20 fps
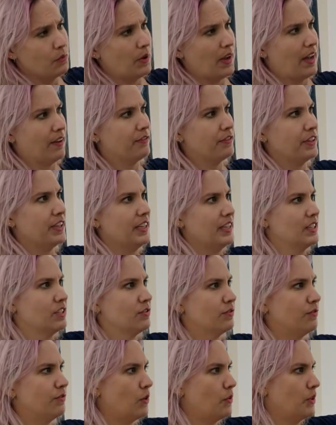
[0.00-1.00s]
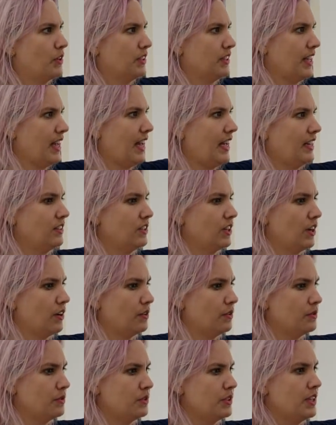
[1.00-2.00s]
Every inch forward the head
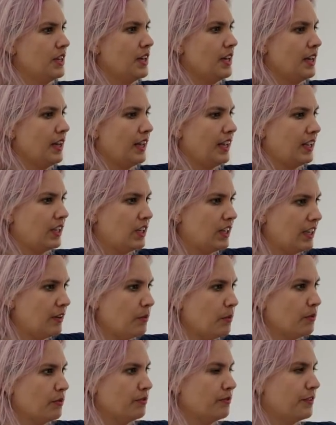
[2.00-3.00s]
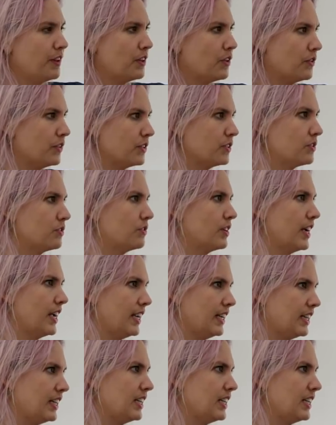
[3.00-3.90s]
goes, it will feel the strain